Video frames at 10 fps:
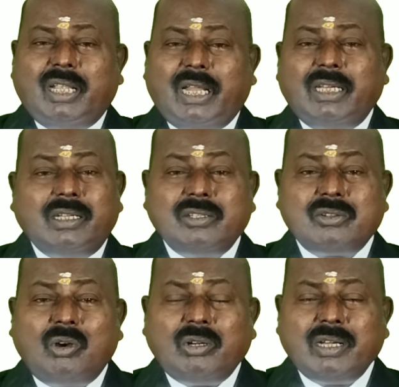And it
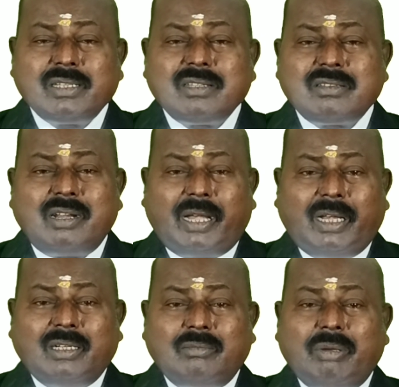is not necessary,
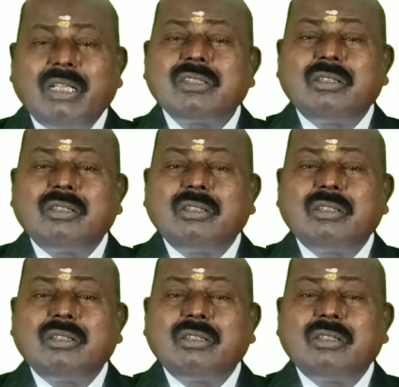because